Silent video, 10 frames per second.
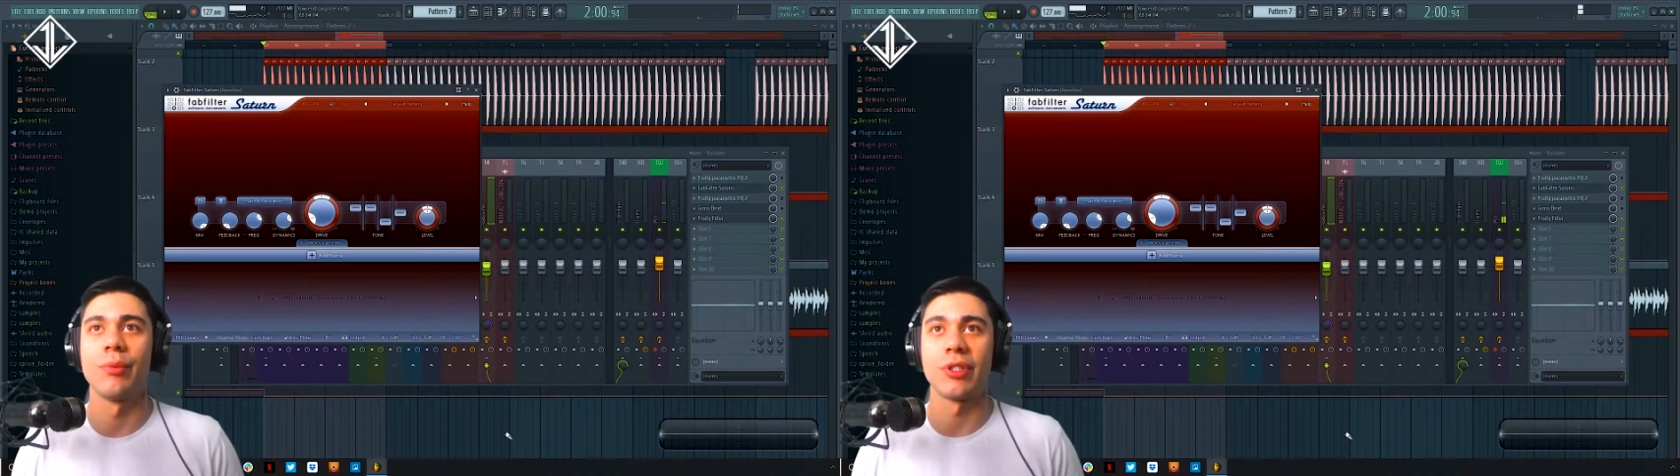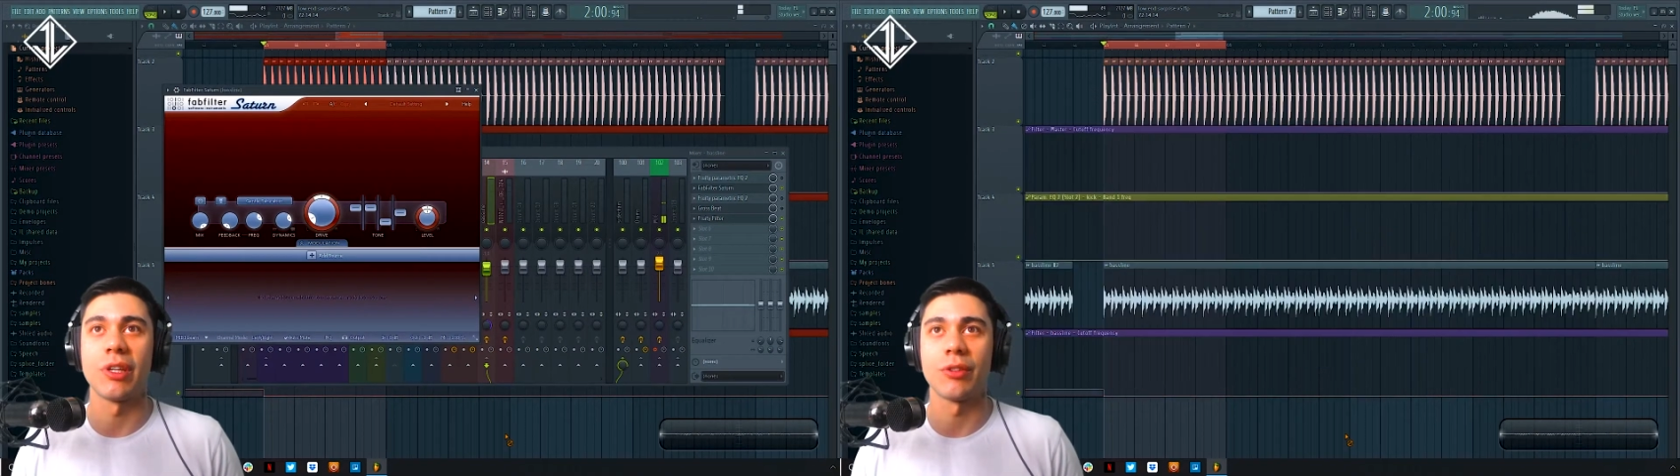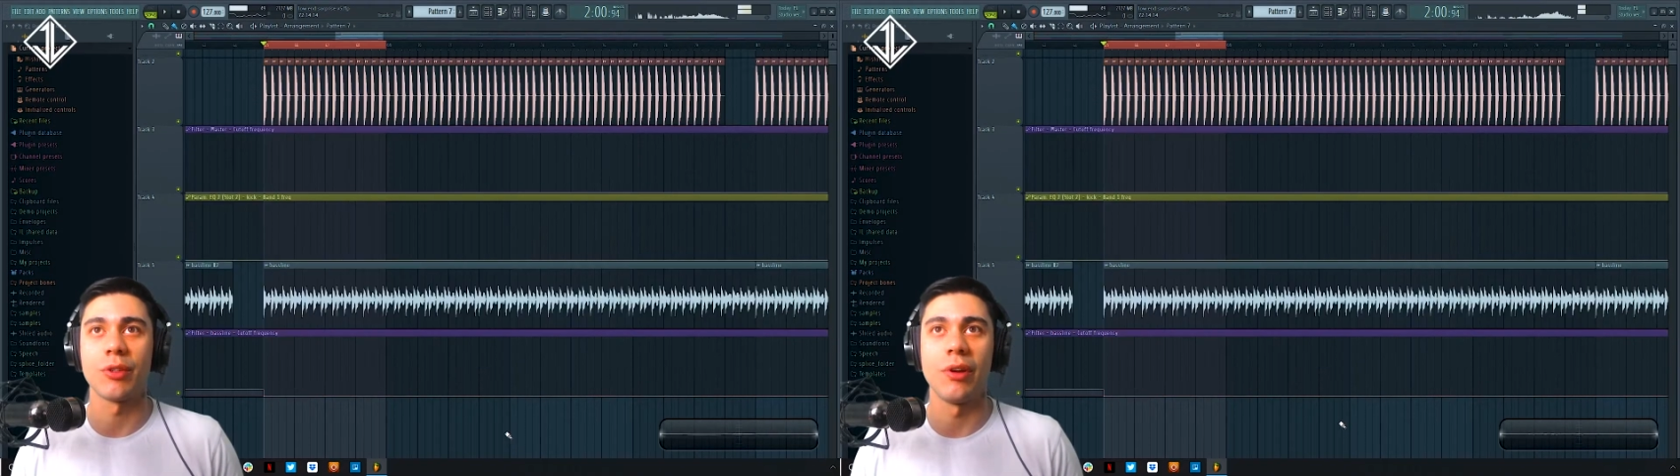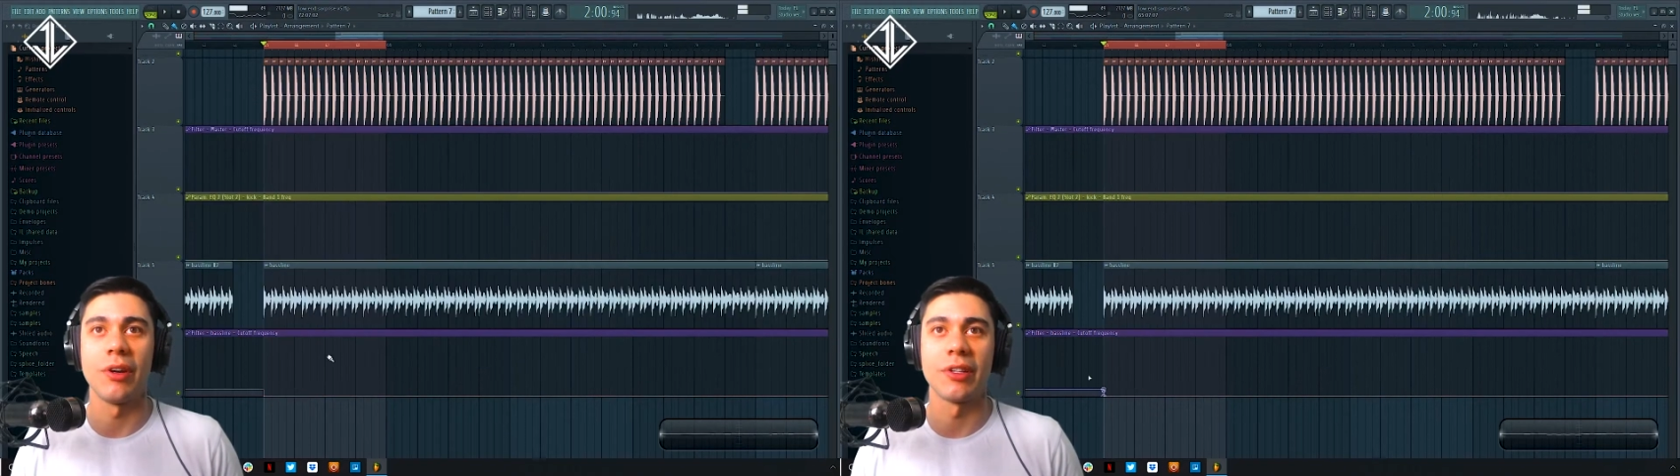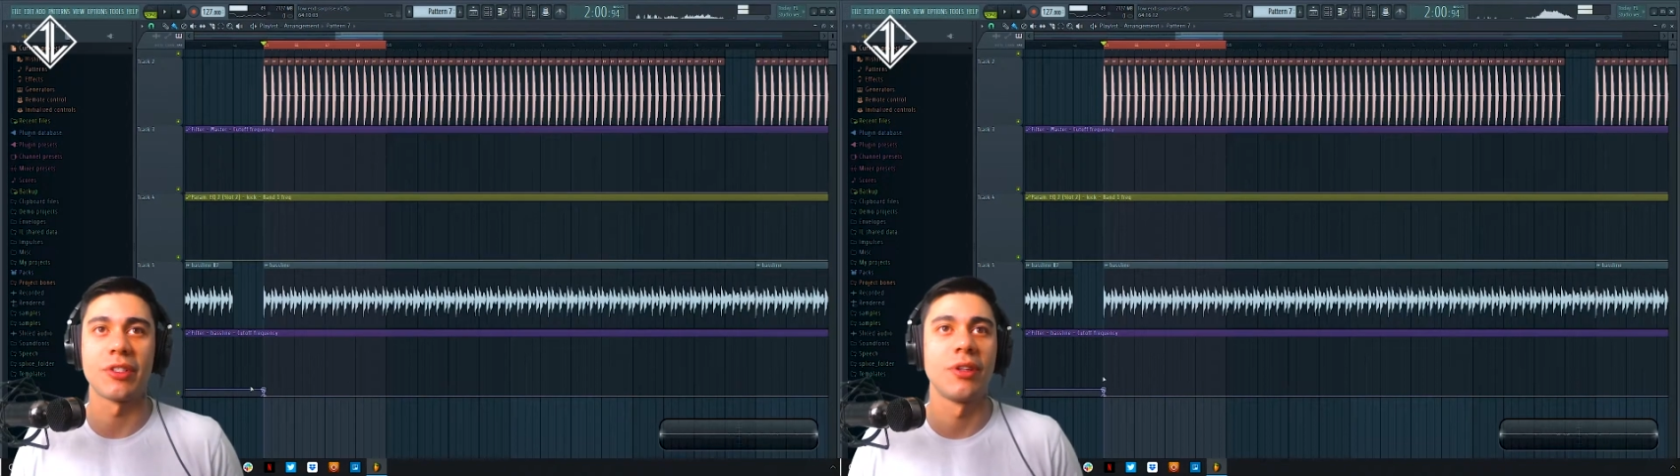which sounds quite
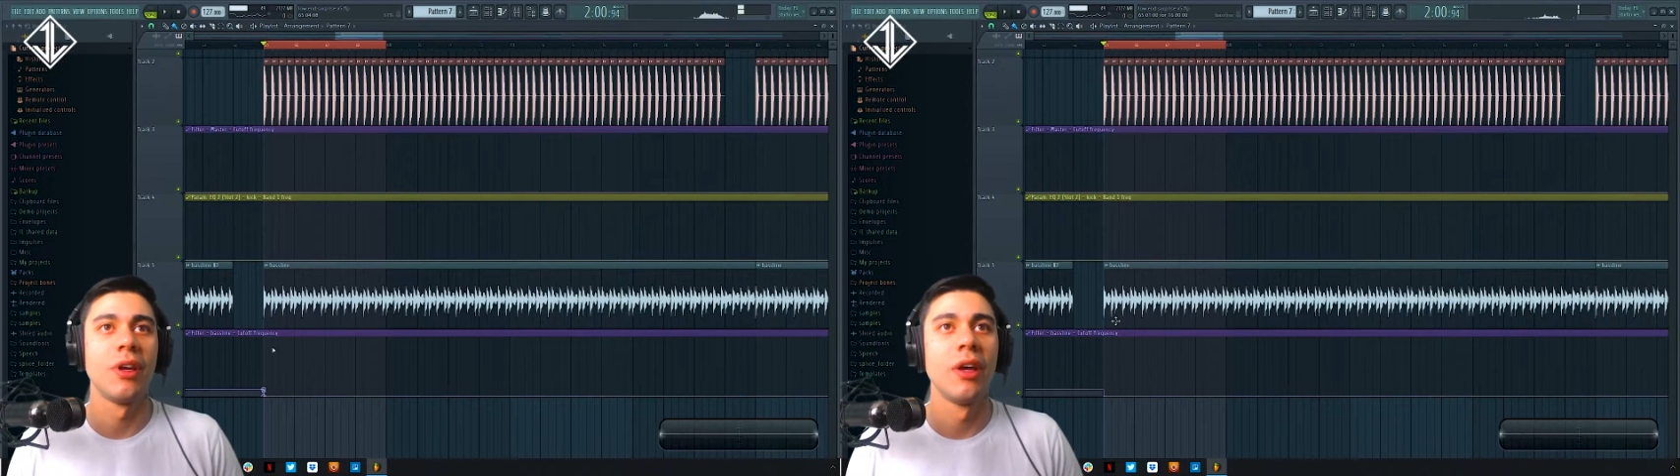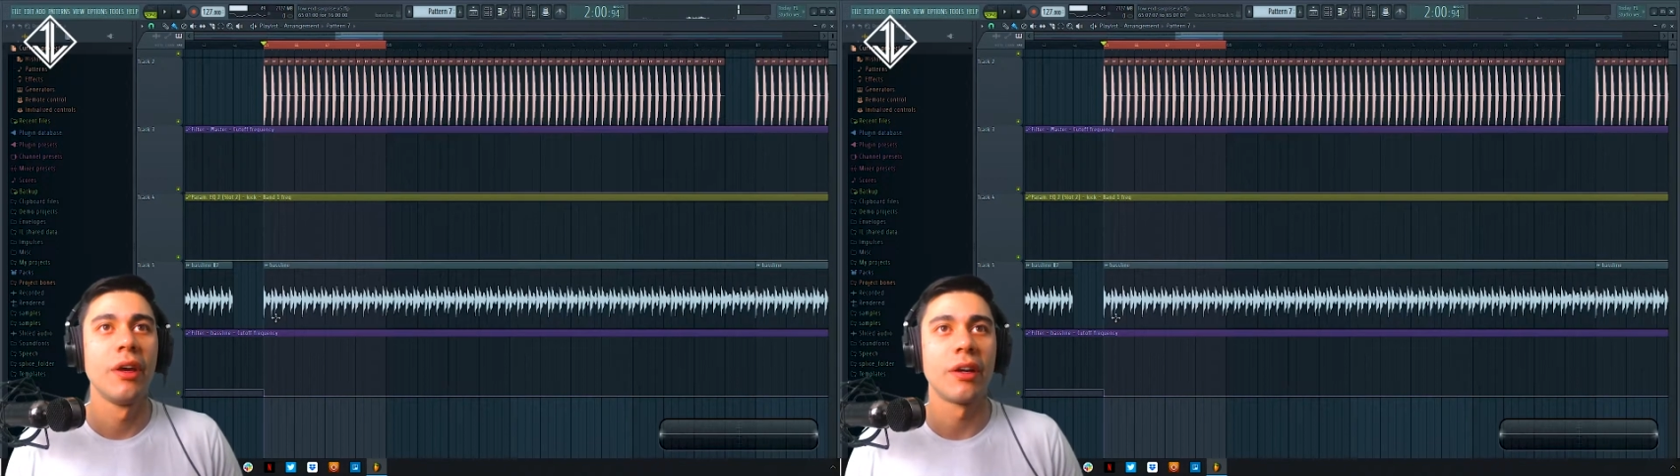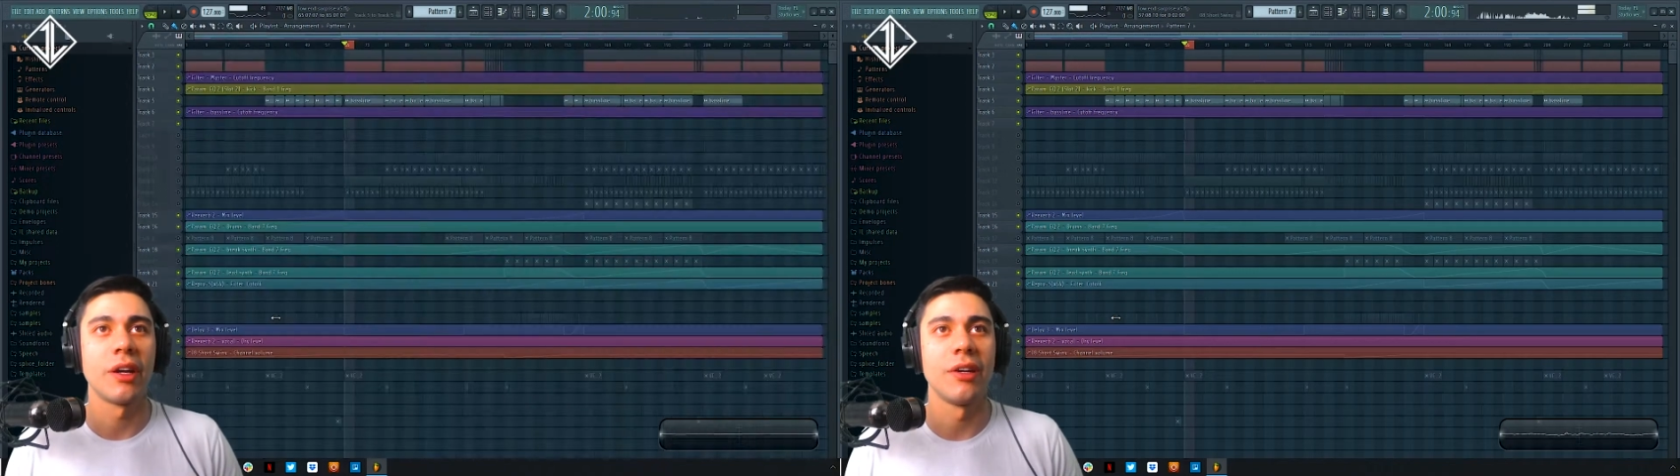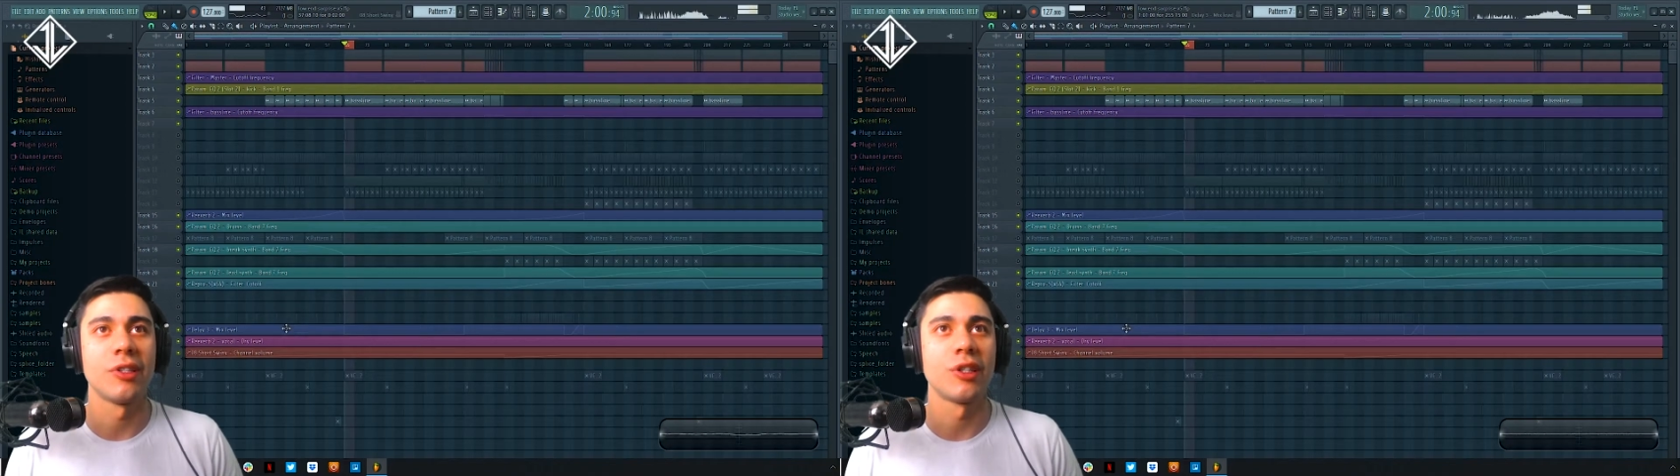nice. Okay,